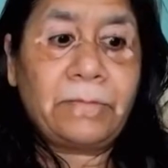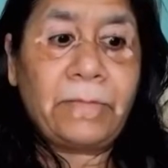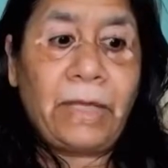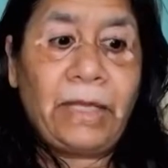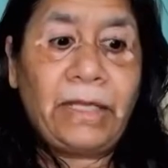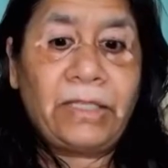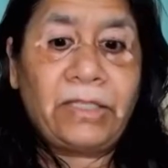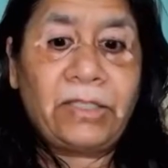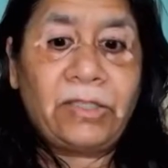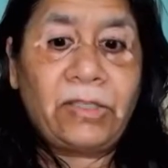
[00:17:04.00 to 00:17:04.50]

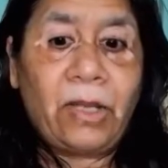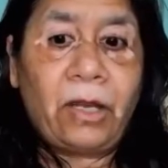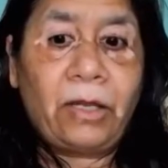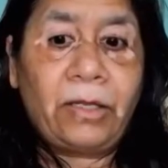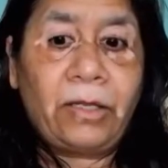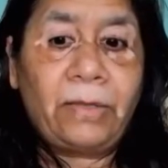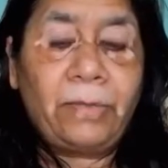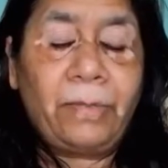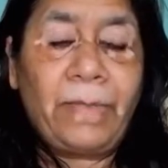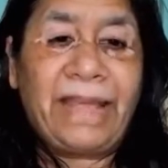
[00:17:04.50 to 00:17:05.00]
it's not
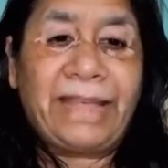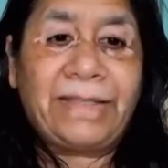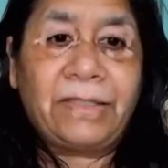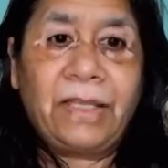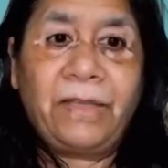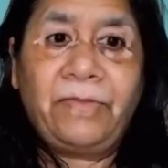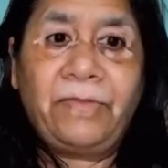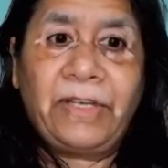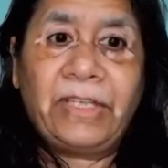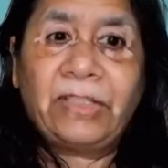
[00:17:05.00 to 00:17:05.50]
based,
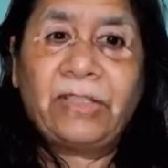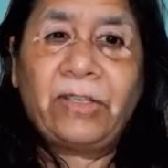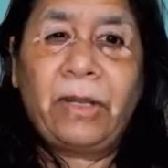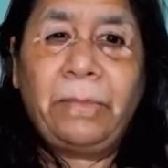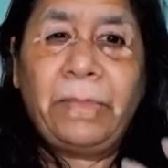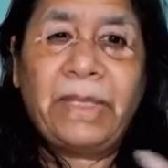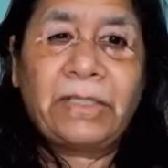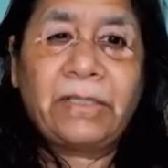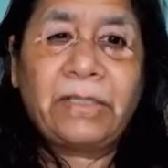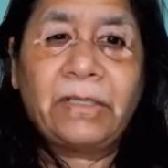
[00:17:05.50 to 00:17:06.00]
if it is
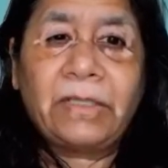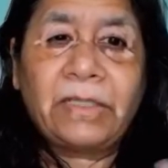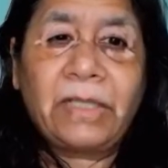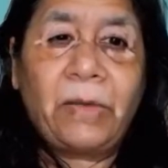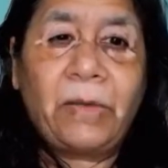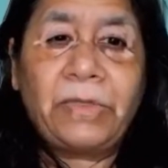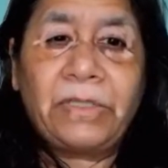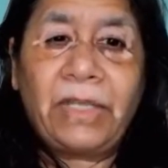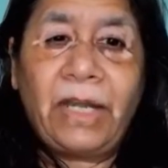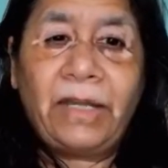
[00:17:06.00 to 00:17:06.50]
not based on
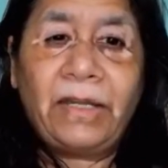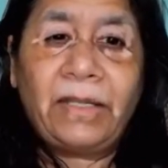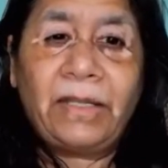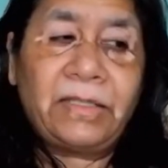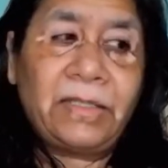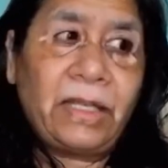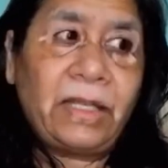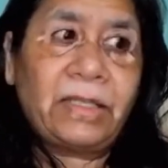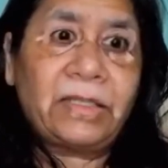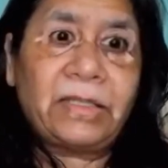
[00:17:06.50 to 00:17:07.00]
sound
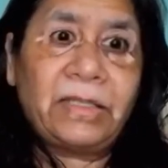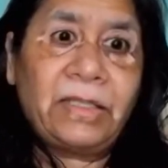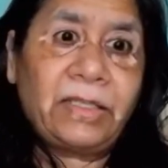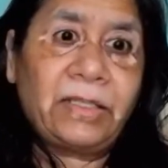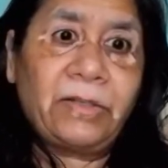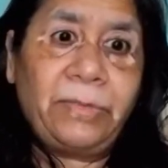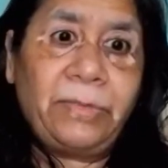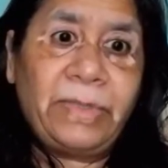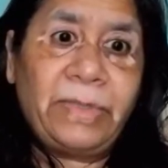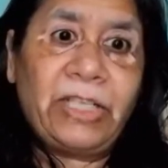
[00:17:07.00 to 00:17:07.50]
statistics, it
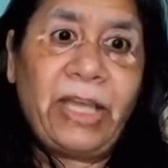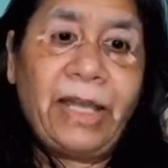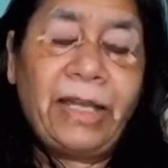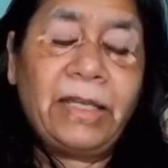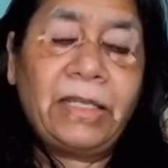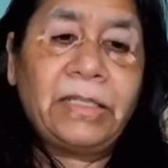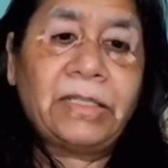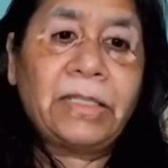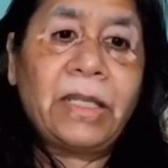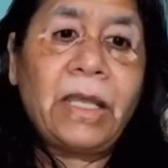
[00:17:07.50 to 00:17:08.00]
could be
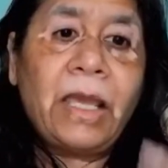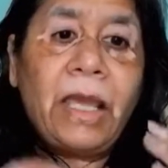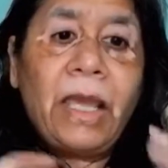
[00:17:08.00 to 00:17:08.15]
challenged.